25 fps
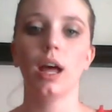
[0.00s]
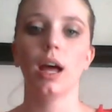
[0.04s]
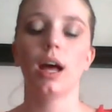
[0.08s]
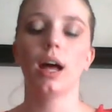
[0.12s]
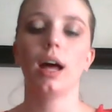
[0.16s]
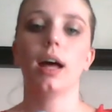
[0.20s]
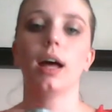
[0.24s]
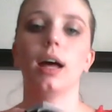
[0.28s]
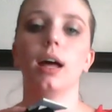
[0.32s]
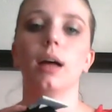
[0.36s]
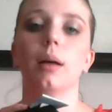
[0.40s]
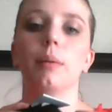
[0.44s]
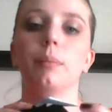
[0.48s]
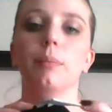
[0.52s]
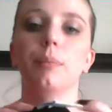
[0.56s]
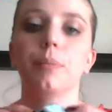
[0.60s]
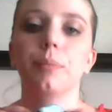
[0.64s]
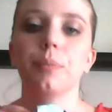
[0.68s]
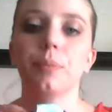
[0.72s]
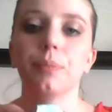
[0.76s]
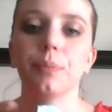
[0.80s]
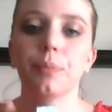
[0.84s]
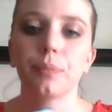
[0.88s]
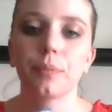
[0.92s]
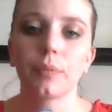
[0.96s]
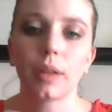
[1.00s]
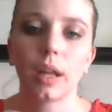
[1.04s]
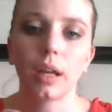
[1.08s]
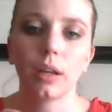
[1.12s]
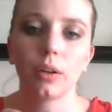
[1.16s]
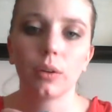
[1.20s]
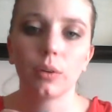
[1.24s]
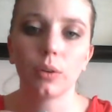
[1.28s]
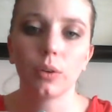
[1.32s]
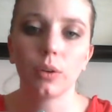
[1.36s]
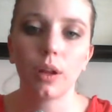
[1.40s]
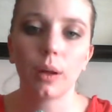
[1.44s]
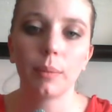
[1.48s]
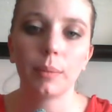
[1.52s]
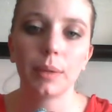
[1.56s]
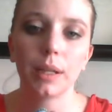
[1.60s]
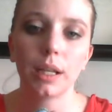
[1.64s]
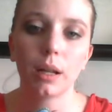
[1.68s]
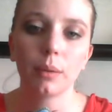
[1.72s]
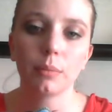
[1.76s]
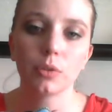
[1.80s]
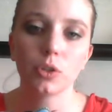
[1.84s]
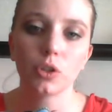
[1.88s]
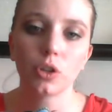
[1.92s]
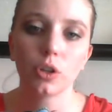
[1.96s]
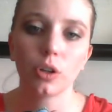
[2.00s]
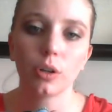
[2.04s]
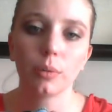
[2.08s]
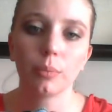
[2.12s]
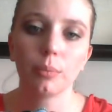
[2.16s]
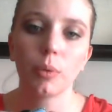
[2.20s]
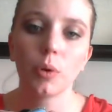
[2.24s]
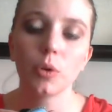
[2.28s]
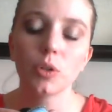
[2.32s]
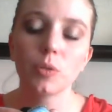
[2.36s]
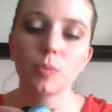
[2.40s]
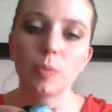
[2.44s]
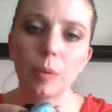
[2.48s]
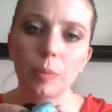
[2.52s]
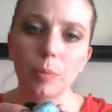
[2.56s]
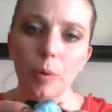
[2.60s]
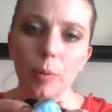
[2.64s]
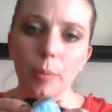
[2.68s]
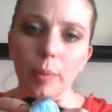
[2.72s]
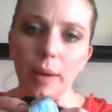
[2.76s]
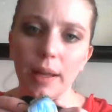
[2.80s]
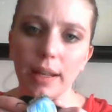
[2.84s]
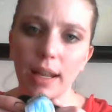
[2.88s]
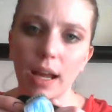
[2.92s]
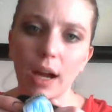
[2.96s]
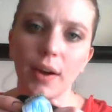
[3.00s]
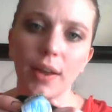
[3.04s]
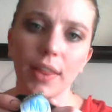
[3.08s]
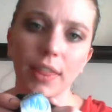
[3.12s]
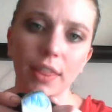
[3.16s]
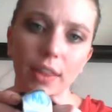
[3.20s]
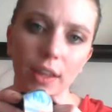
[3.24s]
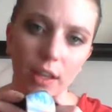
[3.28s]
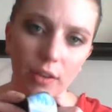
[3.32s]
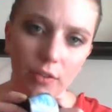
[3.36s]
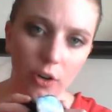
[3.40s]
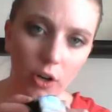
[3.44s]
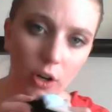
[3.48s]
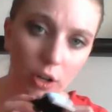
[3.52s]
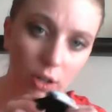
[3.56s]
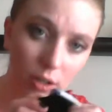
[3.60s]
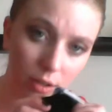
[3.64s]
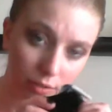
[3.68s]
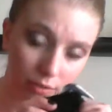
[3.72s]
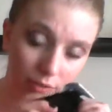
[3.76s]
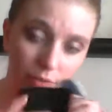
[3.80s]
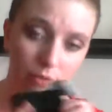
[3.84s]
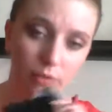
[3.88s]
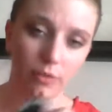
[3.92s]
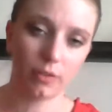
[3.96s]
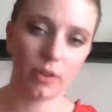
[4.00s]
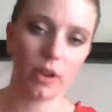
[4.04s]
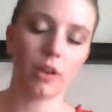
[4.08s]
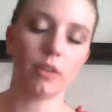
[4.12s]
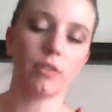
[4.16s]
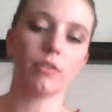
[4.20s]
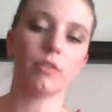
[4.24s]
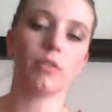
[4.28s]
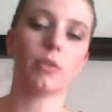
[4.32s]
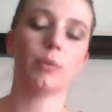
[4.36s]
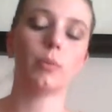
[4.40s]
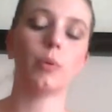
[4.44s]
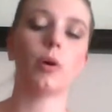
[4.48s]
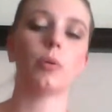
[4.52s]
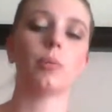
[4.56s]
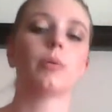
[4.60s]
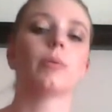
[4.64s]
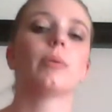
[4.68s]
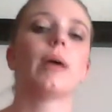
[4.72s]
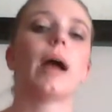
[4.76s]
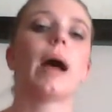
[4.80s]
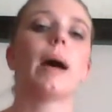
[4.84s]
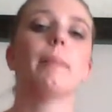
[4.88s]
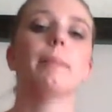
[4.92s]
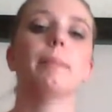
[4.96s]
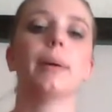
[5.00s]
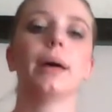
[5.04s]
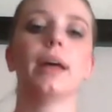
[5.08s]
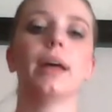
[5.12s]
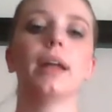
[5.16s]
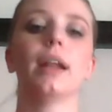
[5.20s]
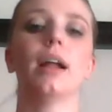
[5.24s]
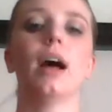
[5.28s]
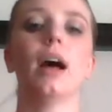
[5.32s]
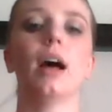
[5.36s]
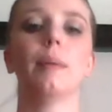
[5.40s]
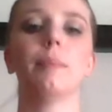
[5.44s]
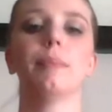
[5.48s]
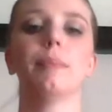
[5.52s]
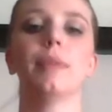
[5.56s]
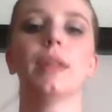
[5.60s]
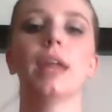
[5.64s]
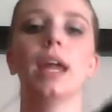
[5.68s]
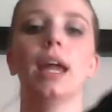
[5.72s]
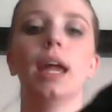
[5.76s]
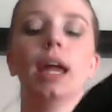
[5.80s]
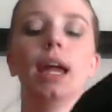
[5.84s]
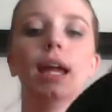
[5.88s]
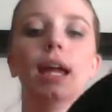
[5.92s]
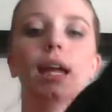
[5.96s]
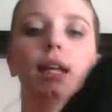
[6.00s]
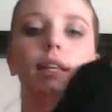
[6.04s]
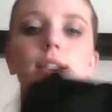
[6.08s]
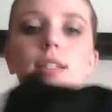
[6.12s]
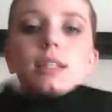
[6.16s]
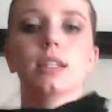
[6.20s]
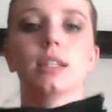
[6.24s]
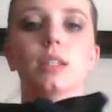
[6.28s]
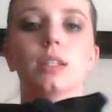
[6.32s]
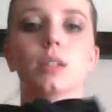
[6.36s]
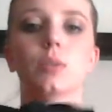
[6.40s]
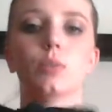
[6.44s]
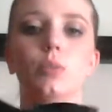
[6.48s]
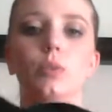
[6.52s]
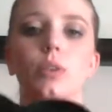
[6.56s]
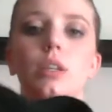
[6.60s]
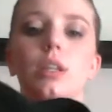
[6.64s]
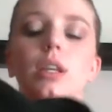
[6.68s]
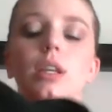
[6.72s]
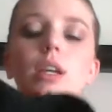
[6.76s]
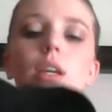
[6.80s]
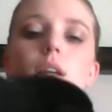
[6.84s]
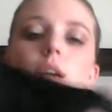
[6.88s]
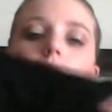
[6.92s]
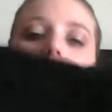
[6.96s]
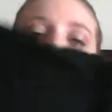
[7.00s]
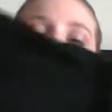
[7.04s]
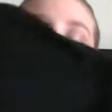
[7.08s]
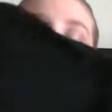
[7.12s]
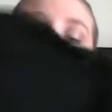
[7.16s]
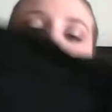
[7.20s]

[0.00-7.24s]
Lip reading: I'm sure most people by now, I think, have heard of the Moby wrap, but it's this really